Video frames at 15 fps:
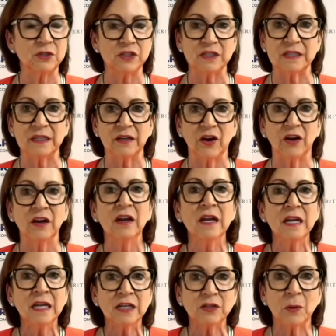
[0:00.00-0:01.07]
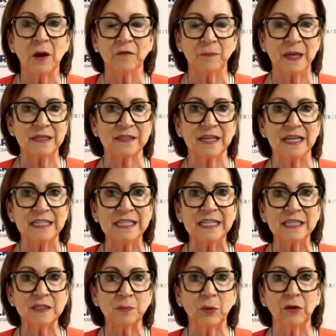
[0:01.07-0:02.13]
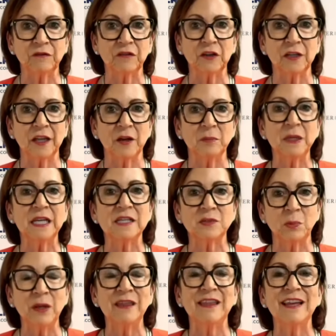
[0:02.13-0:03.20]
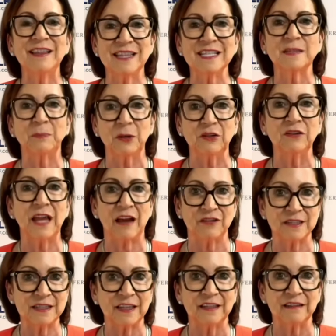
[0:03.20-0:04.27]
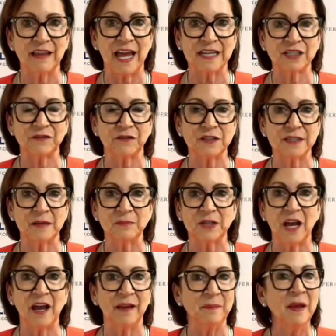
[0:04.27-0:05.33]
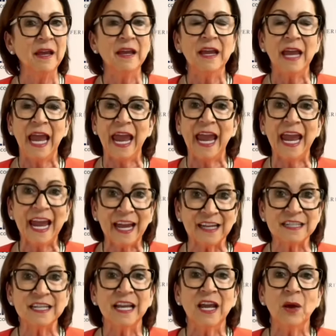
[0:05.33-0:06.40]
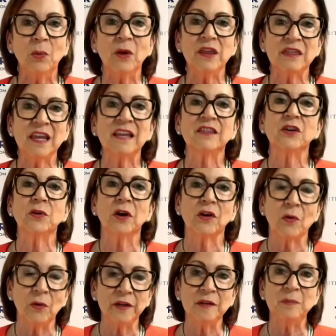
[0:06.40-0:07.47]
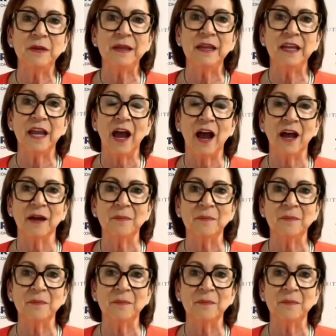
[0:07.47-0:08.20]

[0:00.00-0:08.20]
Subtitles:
which is in our 12 best ideas portfolio, because we think this build out is going to last for some time. And we think there are going to be